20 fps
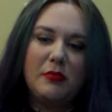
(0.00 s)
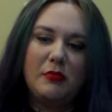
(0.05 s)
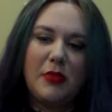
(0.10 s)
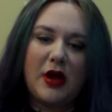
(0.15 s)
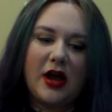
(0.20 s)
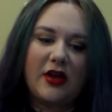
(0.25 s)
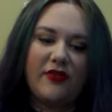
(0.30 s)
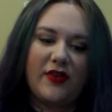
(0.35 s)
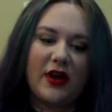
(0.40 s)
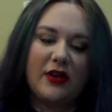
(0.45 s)

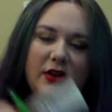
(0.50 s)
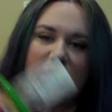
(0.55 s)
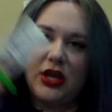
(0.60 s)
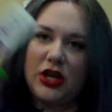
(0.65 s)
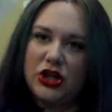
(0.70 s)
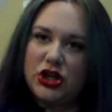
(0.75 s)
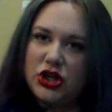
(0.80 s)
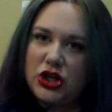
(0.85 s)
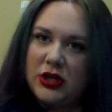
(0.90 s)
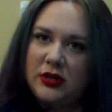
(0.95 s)
my
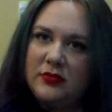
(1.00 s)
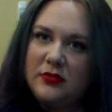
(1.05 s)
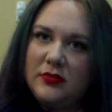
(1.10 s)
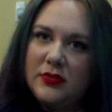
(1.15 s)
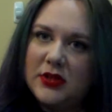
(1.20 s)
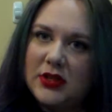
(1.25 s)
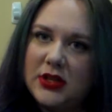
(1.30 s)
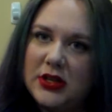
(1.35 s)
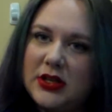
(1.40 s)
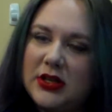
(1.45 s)
foundation.
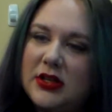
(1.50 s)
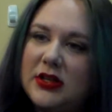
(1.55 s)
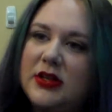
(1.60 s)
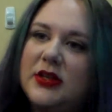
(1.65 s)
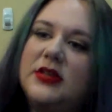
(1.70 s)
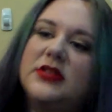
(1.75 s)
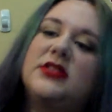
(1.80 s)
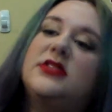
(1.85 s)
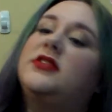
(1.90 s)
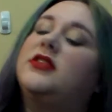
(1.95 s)
It
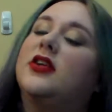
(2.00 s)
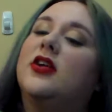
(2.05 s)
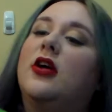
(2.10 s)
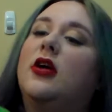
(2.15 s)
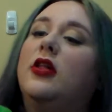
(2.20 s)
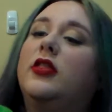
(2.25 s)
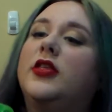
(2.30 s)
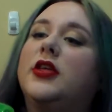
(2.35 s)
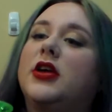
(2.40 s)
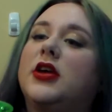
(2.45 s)
is
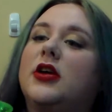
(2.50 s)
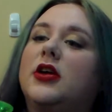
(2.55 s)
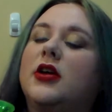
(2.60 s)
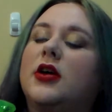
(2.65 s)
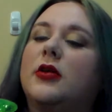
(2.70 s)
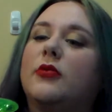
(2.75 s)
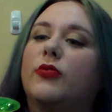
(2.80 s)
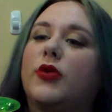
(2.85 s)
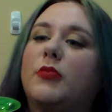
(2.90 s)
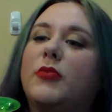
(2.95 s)
still
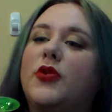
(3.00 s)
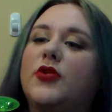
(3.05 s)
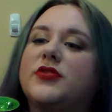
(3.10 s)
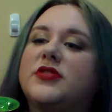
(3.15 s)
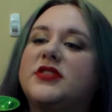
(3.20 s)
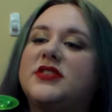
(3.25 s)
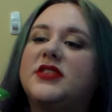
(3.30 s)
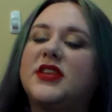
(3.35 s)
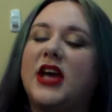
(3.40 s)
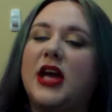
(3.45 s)
the Rimmel
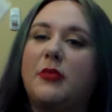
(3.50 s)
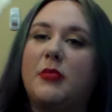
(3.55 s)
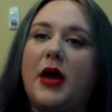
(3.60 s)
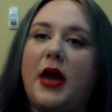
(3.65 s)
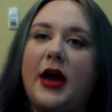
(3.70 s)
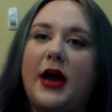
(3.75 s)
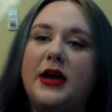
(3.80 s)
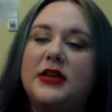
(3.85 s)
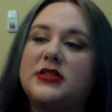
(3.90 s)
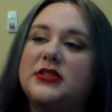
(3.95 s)
Stay
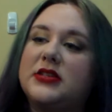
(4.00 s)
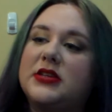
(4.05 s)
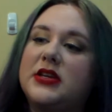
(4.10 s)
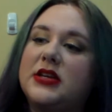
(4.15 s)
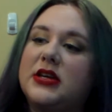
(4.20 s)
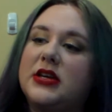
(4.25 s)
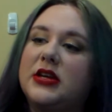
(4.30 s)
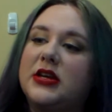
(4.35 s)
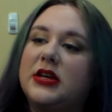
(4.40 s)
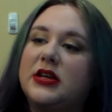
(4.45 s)
Matte
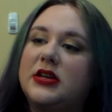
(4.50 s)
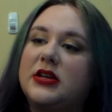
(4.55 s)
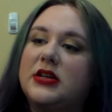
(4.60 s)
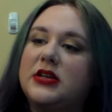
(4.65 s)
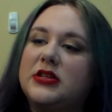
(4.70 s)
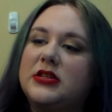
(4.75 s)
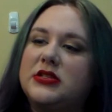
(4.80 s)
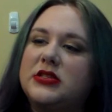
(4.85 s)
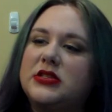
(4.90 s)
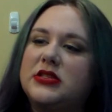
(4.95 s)

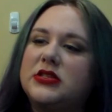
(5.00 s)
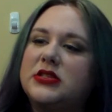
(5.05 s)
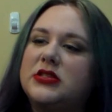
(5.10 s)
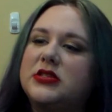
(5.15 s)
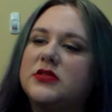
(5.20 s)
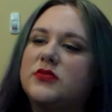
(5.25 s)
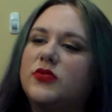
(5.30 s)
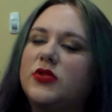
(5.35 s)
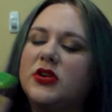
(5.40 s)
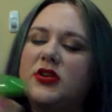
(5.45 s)
in,
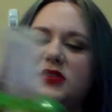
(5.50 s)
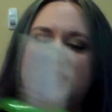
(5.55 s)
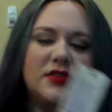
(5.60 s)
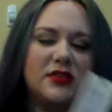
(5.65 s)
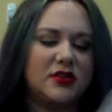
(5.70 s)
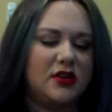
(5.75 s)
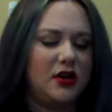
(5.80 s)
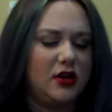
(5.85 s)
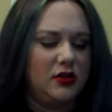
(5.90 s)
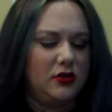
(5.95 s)
what is
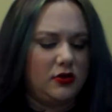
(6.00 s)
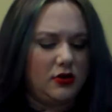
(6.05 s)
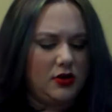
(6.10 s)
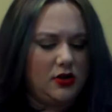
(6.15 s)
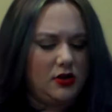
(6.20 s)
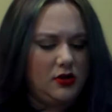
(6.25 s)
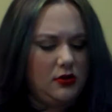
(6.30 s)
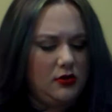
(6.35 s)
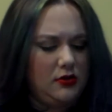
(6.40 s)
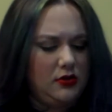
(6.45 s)
this color
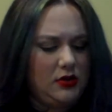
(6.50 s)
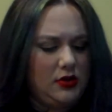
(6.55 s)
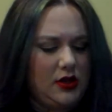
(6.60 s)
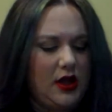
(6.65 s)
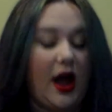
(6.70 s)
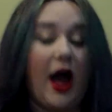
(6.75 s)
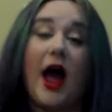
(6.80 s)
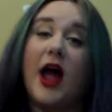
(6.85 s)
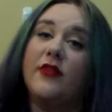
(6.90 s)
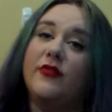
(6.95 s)
called?
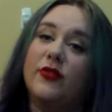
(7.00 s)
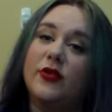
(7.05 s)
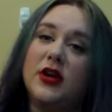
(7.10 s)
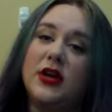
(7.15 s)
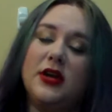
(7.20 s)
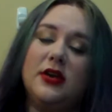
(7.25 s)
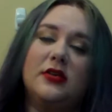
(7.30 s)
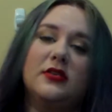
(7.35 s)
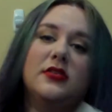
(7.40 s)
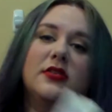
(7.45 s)

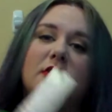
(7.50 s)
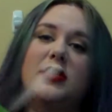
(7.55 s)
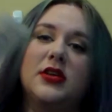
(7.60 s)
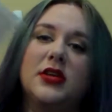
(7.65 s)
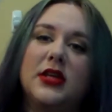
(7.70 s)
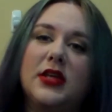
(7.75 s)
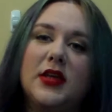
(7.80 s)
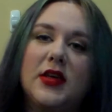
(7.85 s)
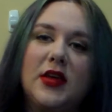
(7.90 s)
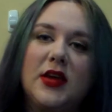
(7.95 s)
Ivory,
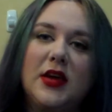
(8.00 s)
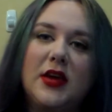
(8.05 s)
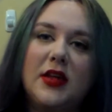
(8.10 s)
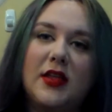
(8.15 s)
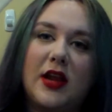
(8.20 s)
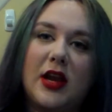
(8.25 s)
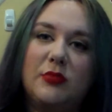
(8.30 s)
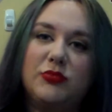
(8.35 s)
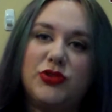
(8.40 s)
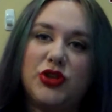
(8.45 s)

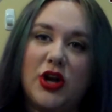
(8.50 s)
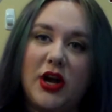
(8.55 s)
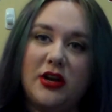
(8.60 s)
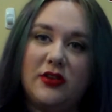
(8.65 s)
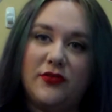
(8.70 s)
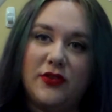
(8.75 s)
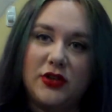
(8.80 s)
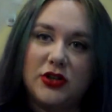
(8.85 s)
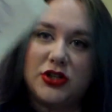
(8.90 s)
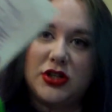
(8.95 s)
that I'm
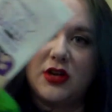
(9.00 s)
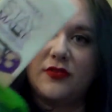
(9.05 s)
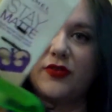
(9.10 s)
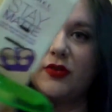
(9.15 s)
trying to finish